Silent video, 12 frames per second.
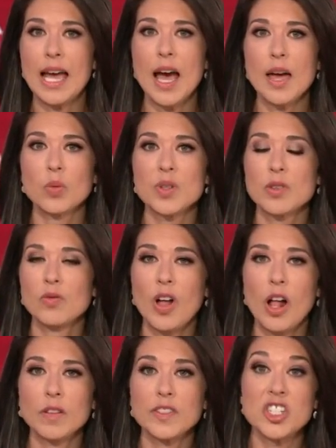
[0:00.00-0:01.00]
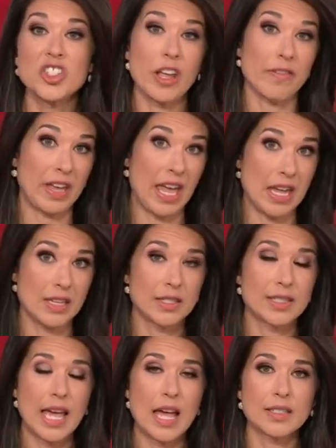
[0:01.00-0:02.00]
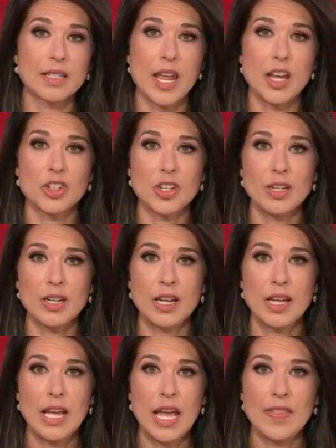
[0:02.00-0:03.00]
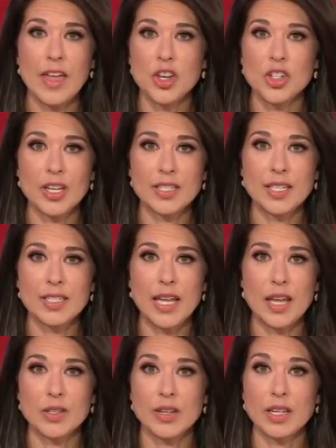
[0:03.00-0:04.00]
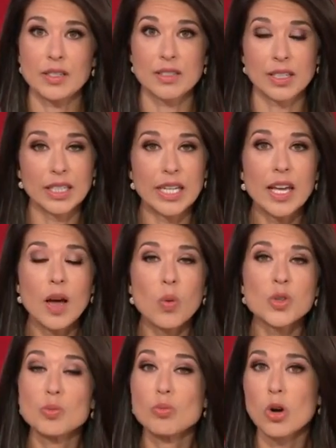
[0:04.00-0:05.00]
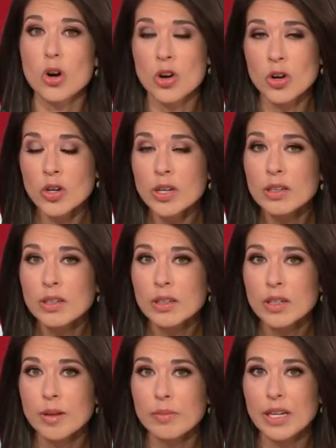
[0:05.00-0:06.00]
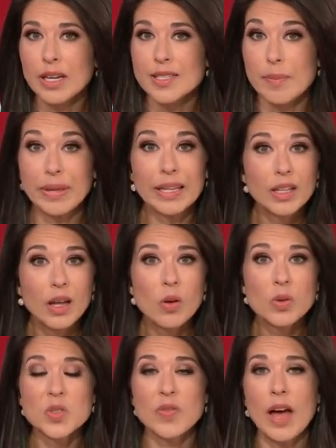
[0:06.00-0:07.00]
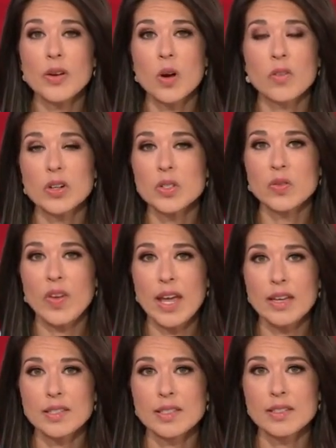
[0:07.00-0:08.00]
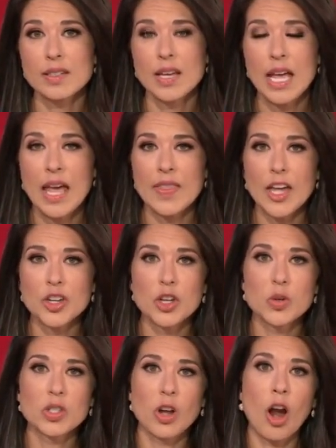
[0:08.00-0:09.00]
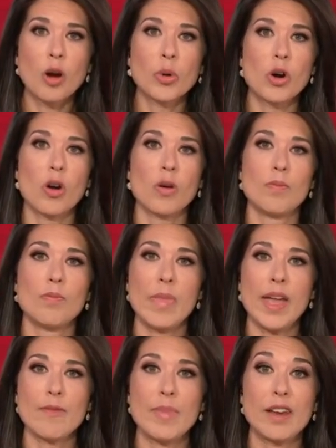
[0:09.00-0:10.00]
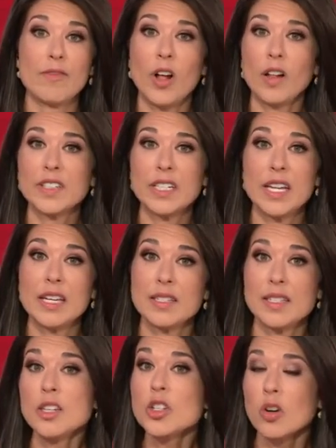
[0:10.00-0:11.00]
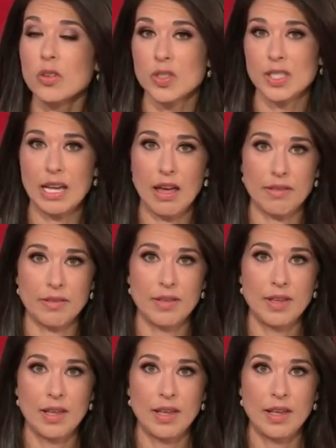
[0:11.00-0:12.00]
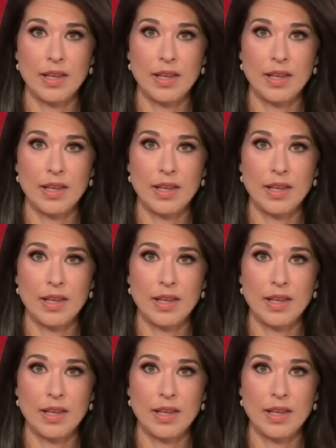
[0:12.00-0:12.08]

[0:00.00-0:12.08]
dad was involved in JFK's assassination, that Justice Antonin Scalia was murdered because a pillow was found over his face, that Joe Scarborough may have been involved in his intern's death,